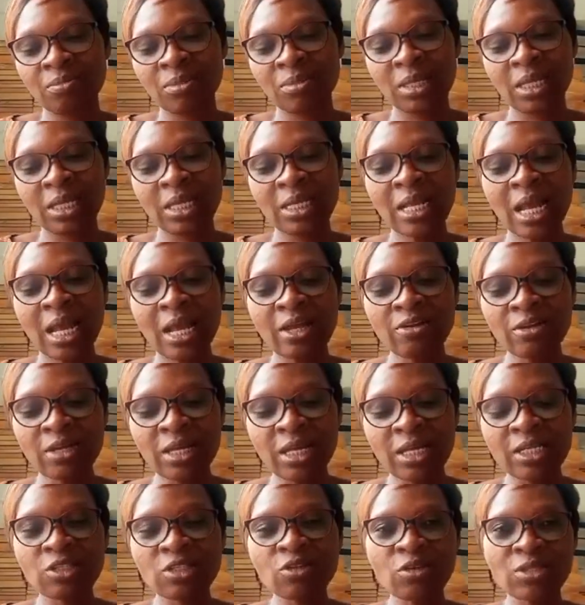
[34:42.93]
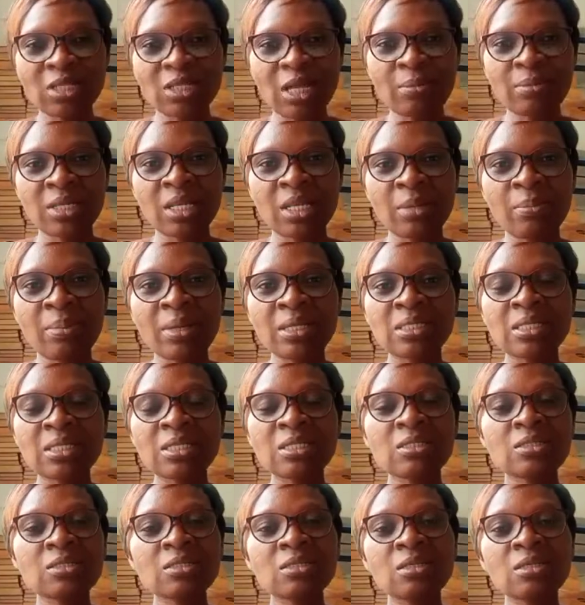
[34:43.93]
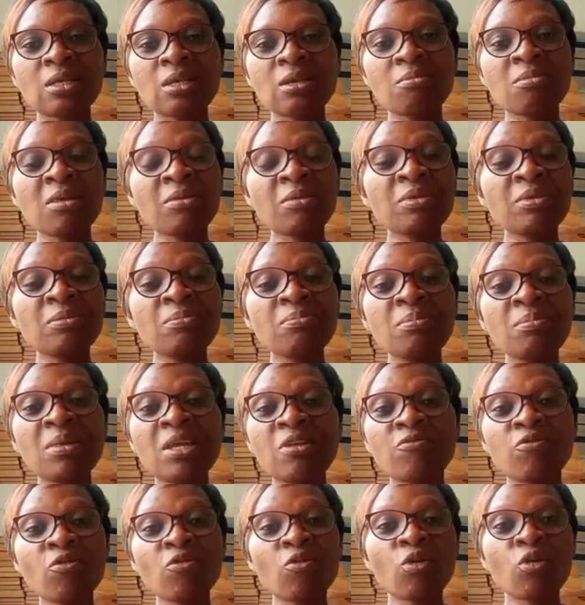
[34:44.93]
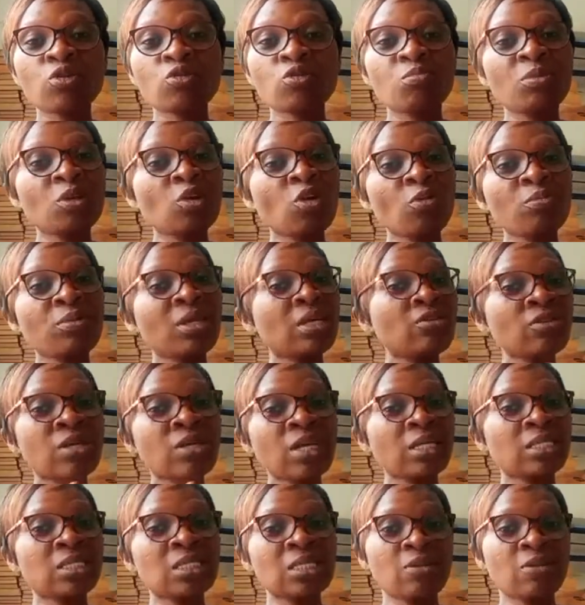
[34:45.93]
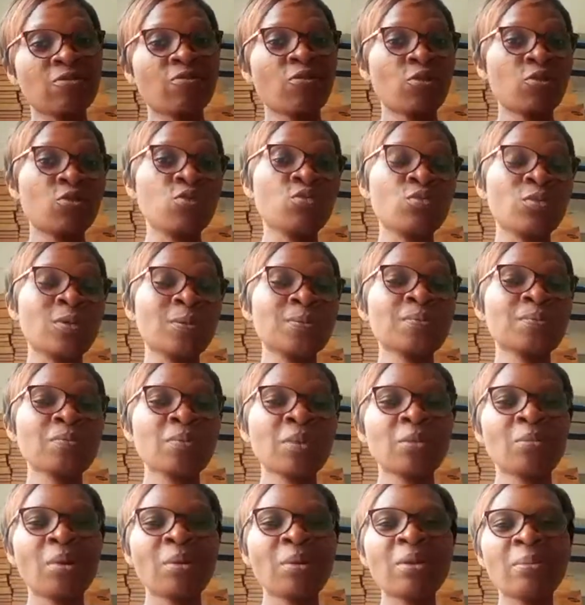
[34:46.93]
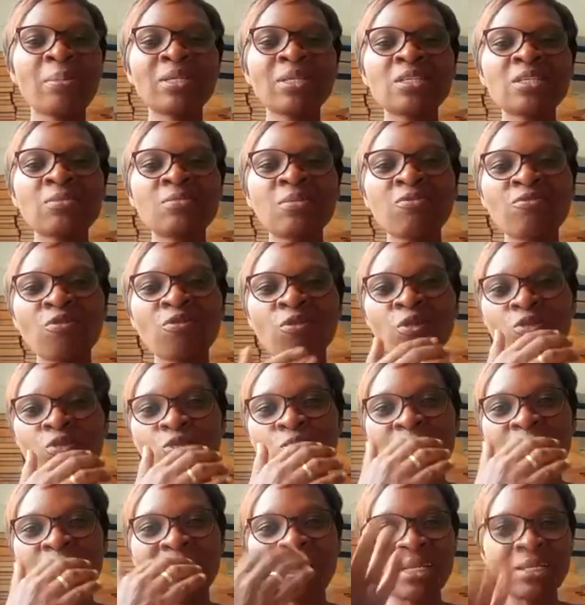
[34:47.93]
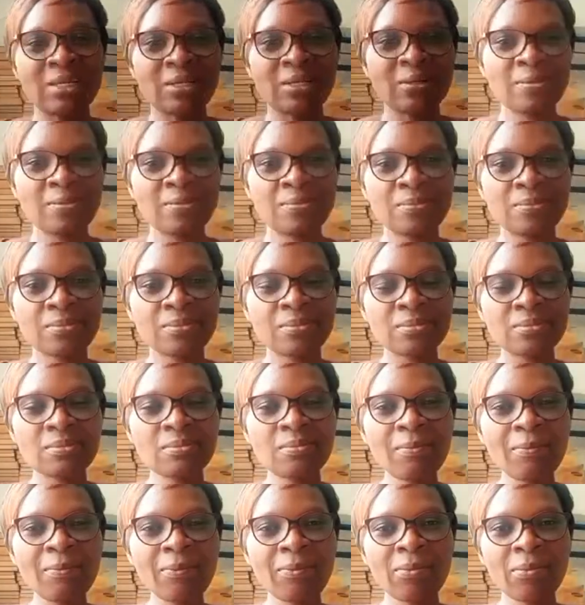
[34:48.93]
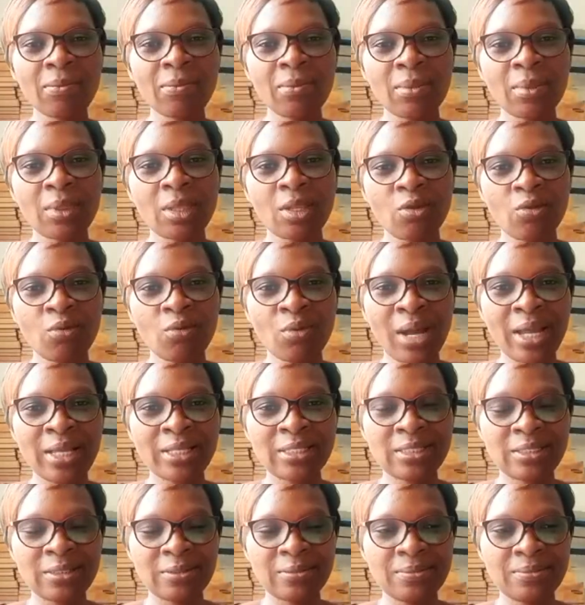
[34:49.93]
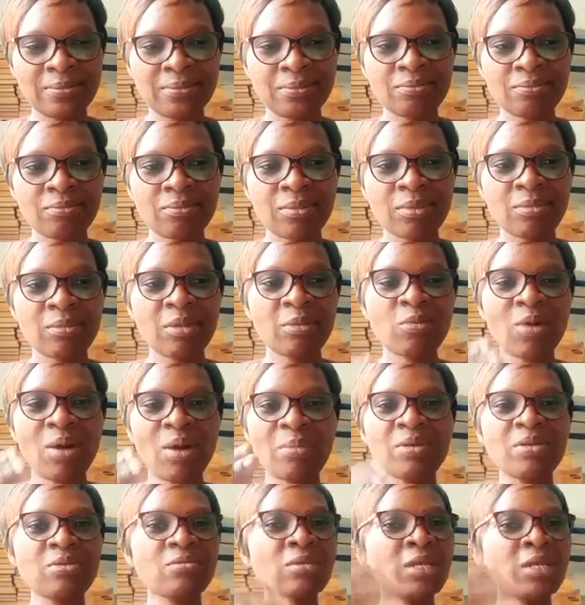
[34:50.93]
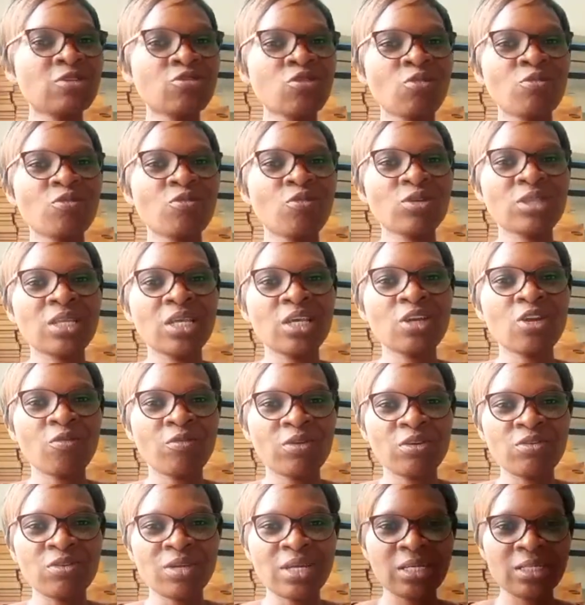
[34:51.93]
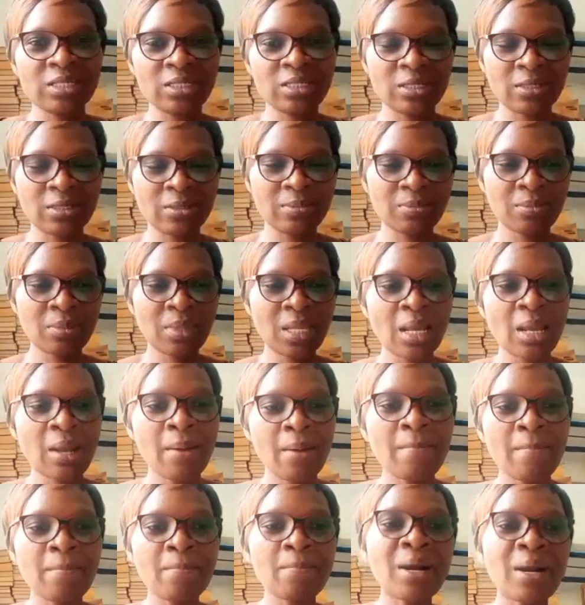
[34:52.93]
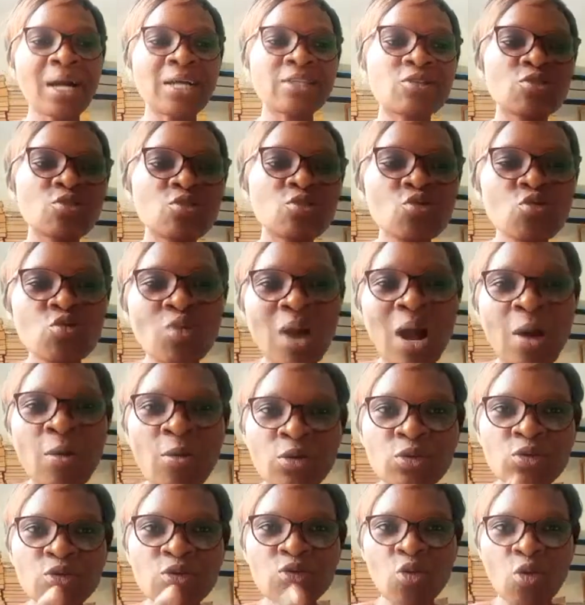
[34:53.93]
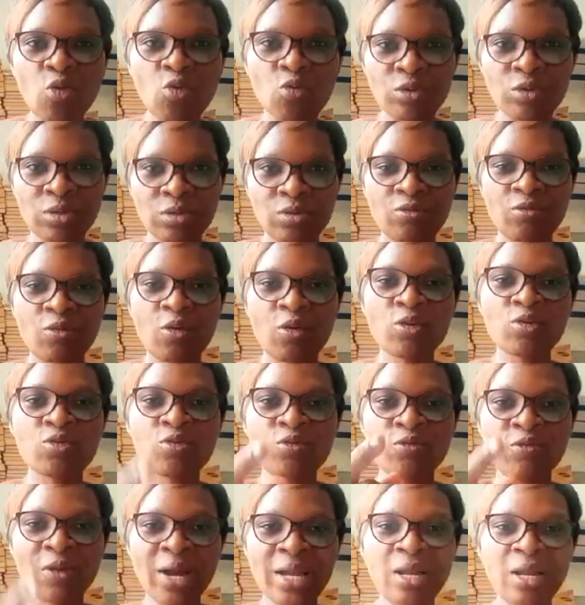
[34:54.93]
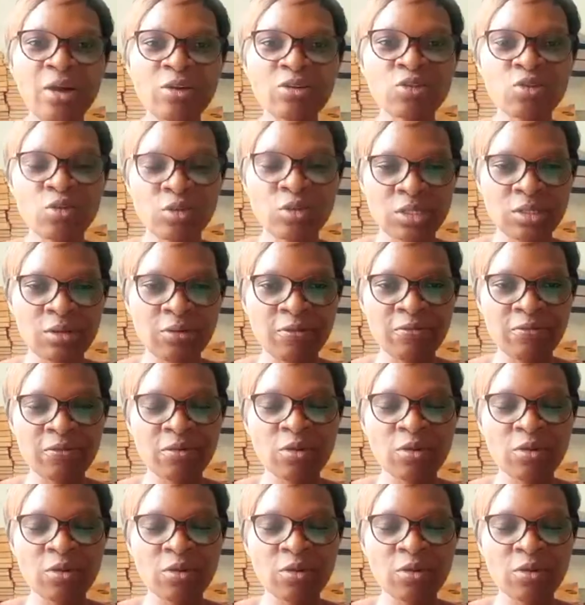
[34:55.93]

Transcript: either education or something, the person's maybe main focus may not be education for you. Maybe the person's main focus will be money. right? You probably later on before thinking of education. But you, I want your own for you to find out yourself.